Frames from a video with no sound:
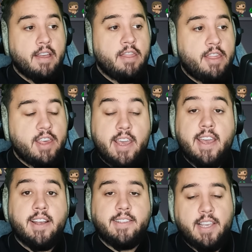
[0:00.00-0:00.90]

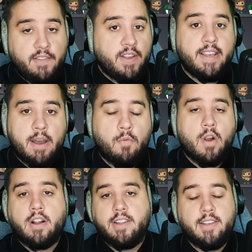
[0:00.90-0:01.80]
the TV
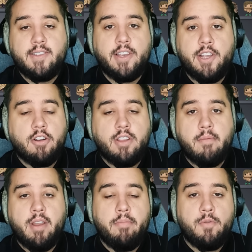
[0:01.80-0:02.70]
network to secure
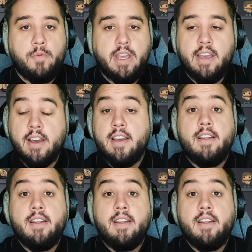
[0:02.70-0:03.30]
WWE.